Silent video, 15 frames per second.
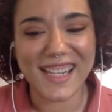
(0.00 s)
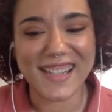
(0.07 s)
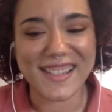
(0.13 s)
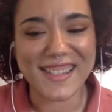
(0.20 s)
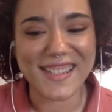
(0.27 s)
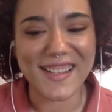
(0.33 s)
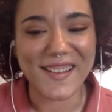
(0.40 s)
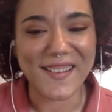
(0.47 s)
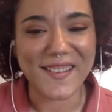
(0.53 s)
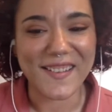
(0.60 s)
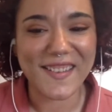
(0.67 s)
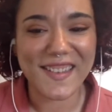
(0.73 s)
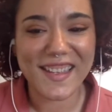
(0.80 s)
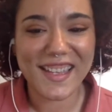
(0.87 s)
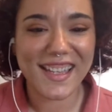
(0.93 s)
And
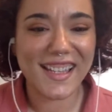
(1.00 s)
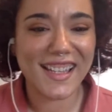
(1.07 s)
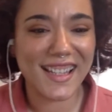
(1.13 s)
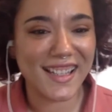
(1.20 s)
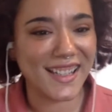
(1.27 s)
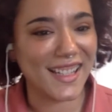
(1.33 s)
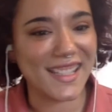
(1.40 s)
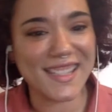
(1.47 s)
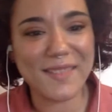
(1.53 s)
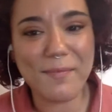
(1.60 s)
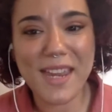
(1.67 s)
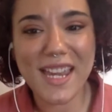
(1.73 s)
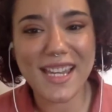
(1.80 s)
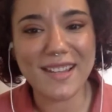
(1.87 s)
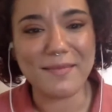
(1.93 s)
so let's
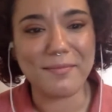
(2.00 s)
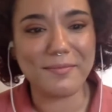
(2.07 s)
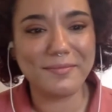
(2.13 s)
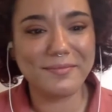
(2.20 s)
meet them.